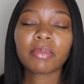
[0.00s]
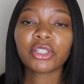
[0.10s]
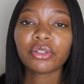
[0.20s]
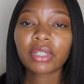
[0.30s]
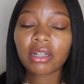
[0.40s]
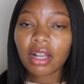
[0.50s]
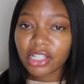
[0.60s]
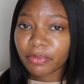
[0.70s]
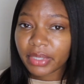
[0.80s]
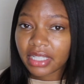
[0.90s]
but you can
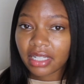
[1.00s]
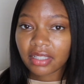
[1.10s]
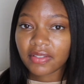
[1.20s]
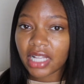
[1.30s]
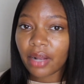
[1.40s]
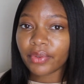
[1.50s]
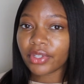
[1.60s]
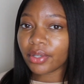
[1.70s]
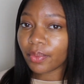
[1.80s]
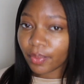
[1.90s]
also protect the style with
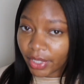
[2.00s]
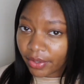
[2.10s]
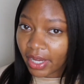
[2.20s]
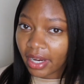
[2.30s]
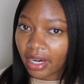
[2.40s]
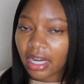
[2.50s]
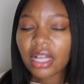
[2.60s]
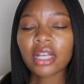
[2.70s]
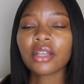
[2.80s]
your real hair.